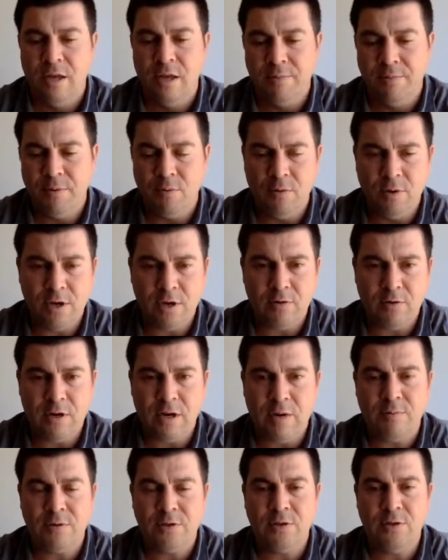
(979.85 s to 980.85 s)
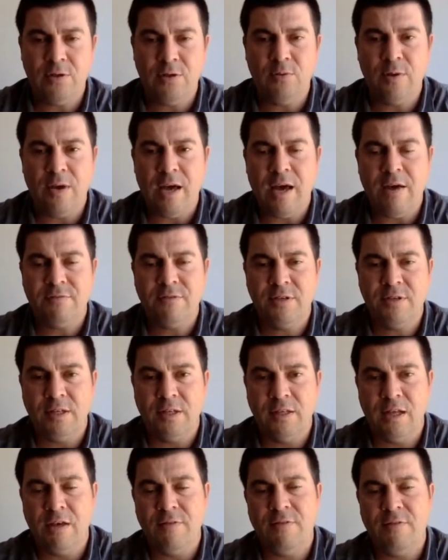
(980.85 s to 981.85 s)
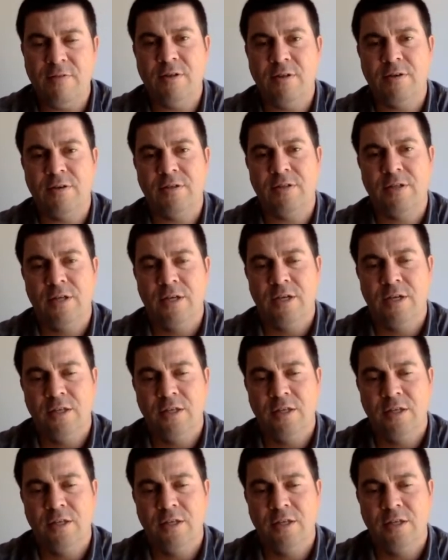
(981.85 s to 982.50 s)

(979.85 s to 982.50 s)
But what a great opportunity we have to love others,